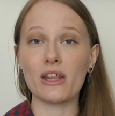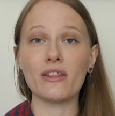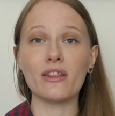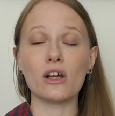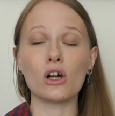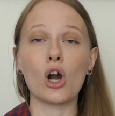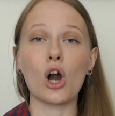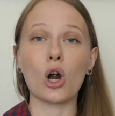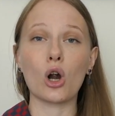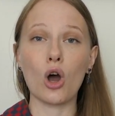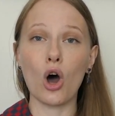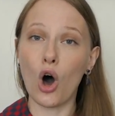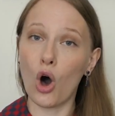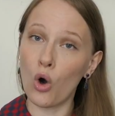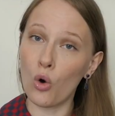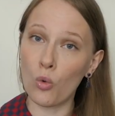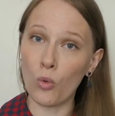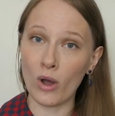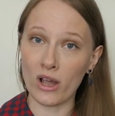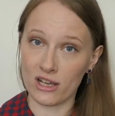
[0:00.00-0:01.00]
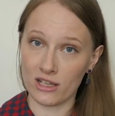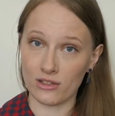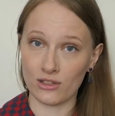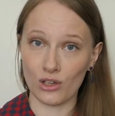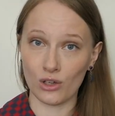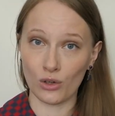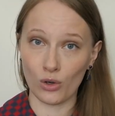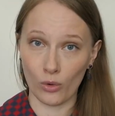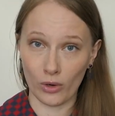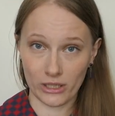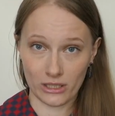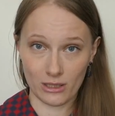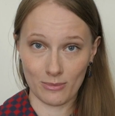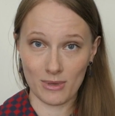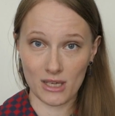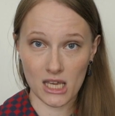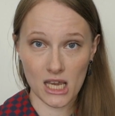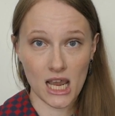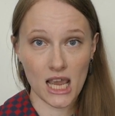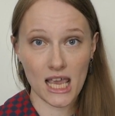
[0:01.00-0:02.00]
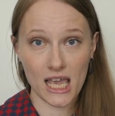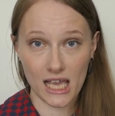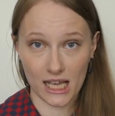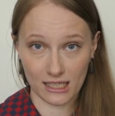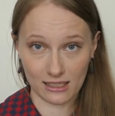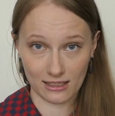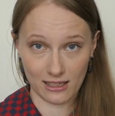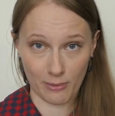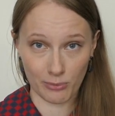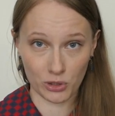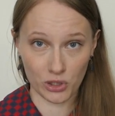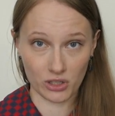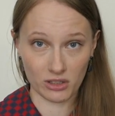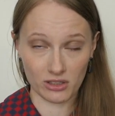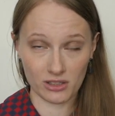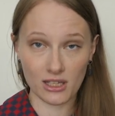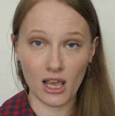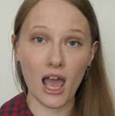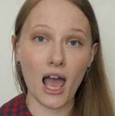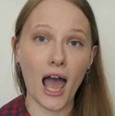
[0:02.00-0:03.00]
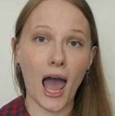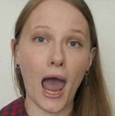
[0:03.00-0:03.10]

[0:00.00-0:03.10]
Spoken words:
There are always going to be exceptions.